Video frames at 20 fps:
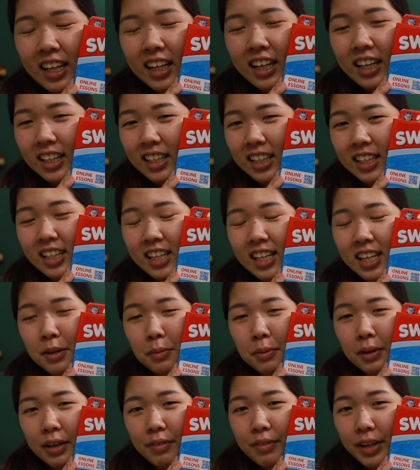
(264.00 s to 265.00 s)
Clearly,
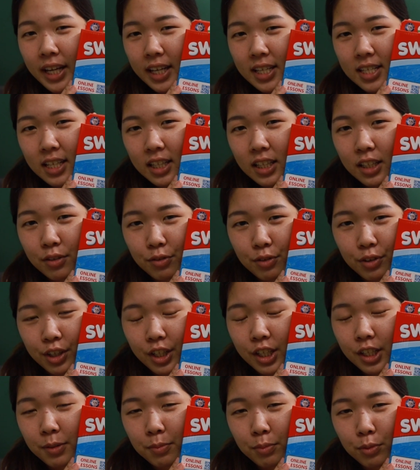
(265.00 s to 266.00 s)
we are very excited for
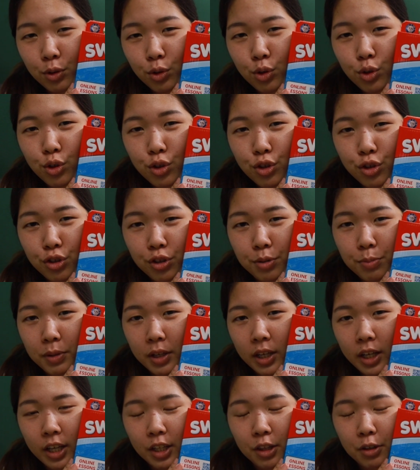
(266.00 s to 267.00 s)
him to go
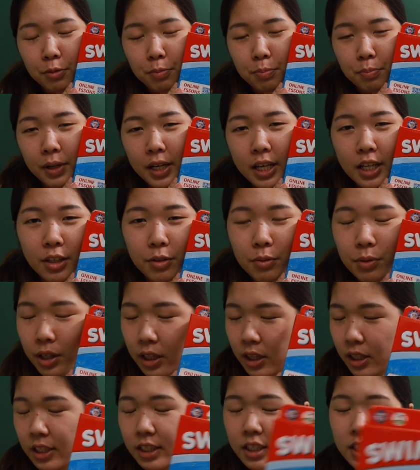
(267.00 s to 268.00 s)
swimming and to play in the
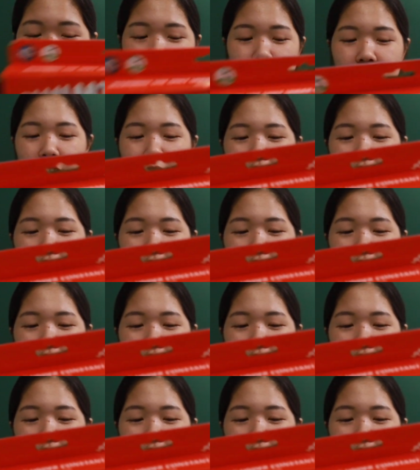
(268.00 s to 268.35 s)
water.